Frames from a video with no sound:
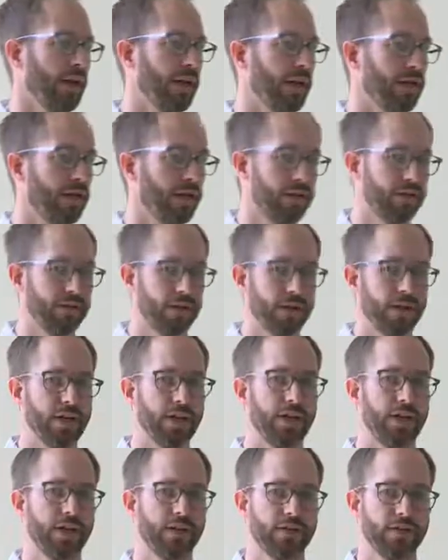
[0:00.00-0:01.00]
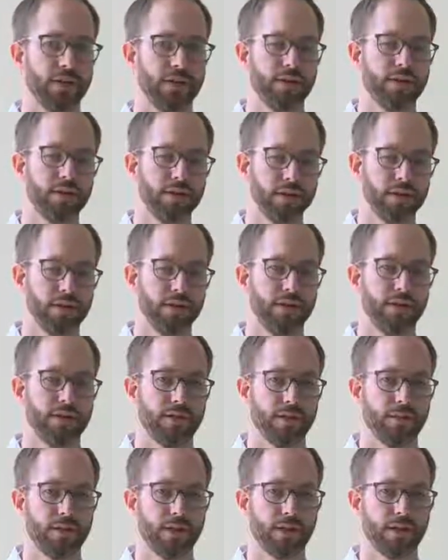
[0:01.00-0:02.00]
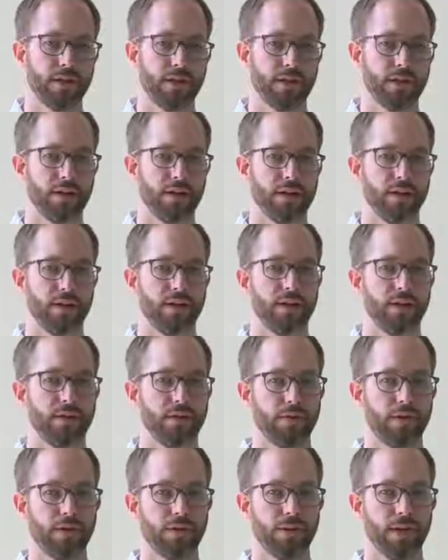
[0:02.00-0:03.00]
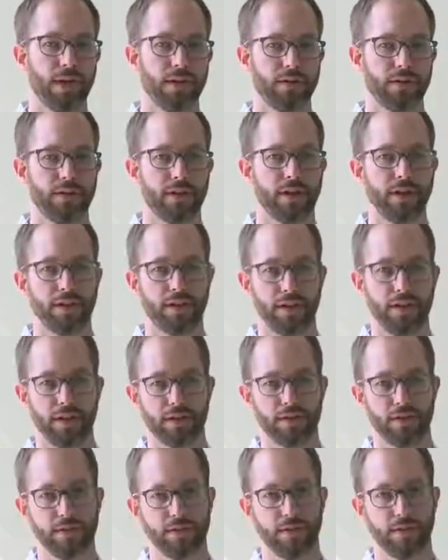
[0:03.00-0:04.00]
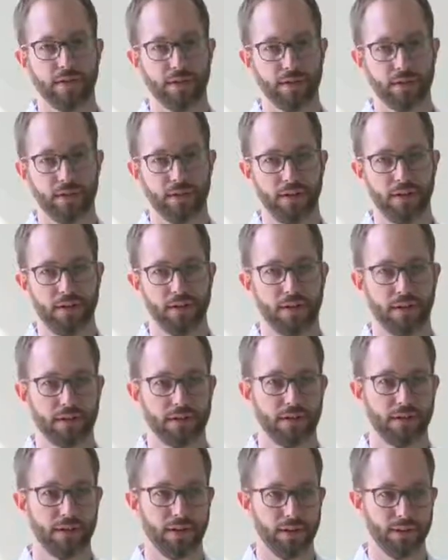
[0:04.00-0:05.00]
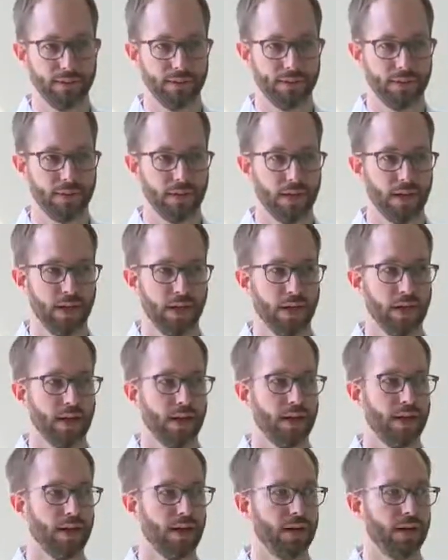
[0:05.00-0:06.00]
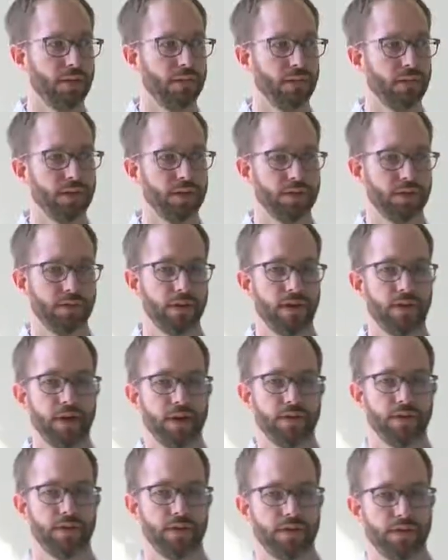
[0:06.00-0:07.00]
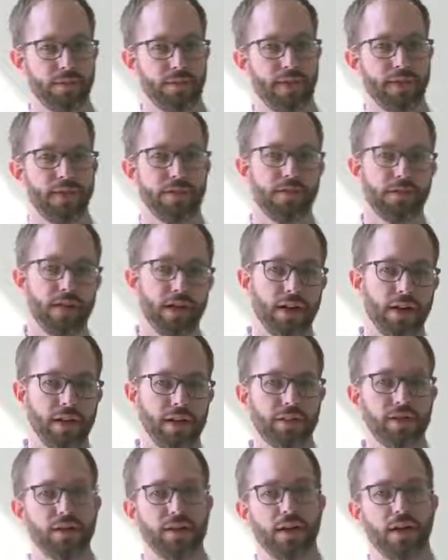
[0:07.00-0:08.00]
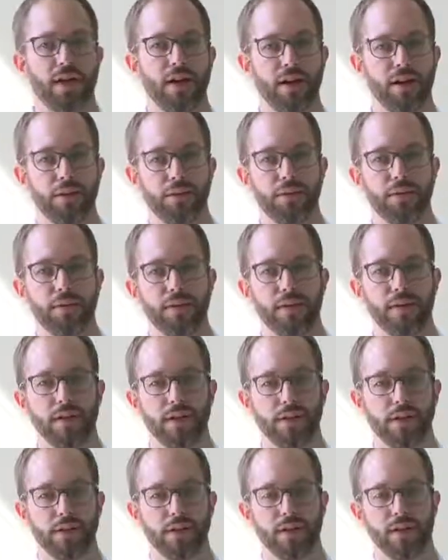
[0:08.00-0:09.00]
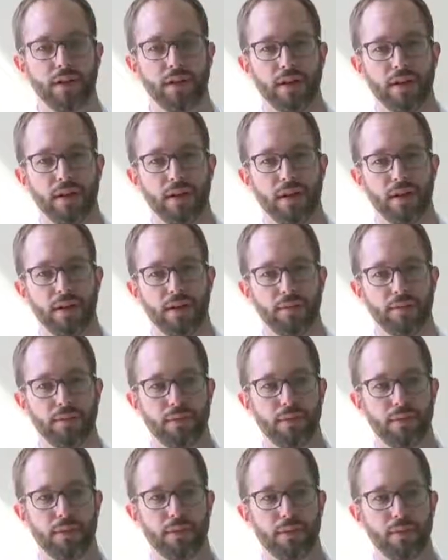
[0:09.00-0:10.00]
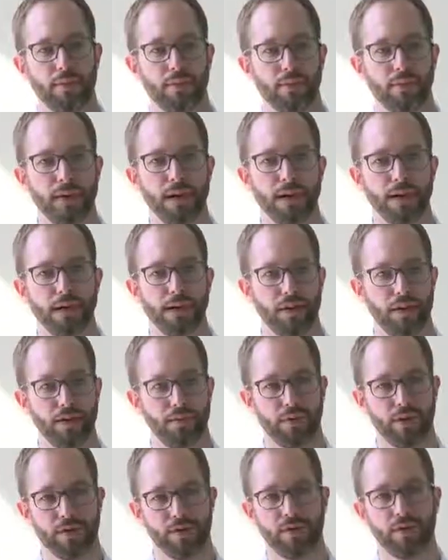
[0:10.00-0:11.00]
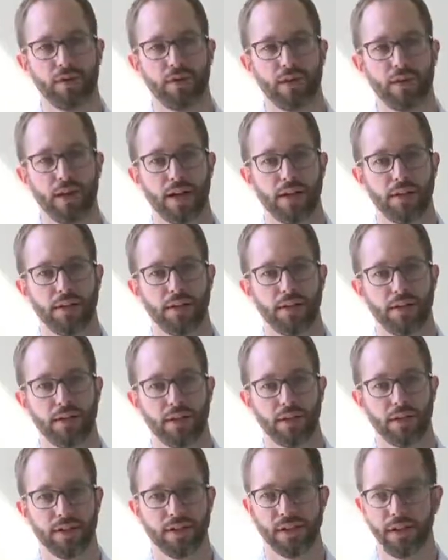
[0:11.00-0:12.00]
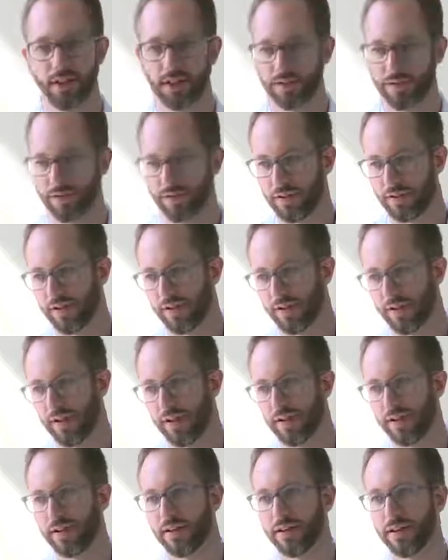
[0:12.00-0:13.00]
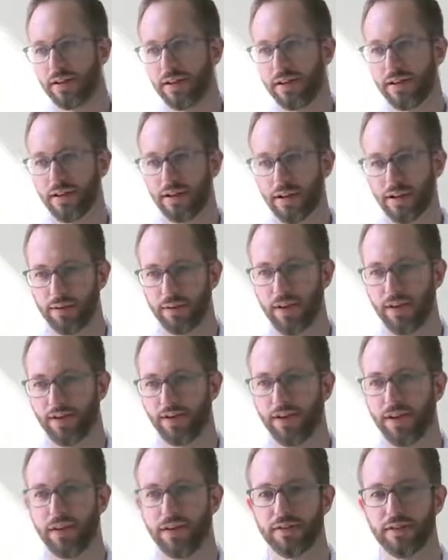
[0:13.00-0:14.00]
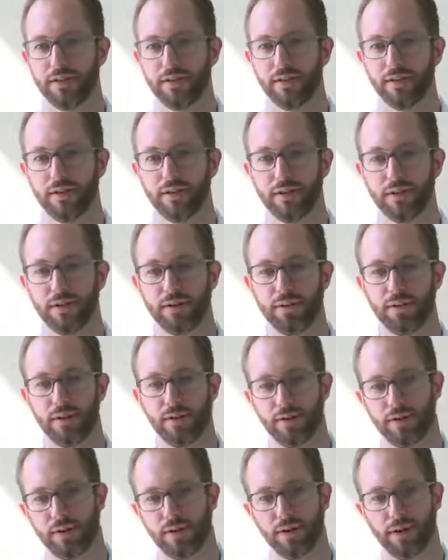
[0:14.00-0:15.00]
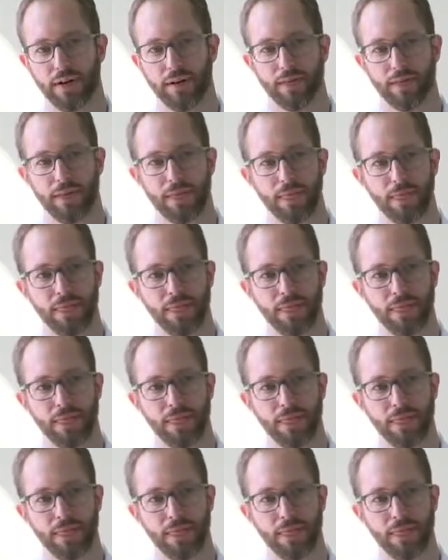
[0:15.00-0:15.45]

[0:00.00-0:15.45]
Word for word: And there very often you will see something called the robots.txt policy, T X T, um, which very often specifies um, the, um, the manner in which you are allowed to engage with the site in an automated fashion through a computer program.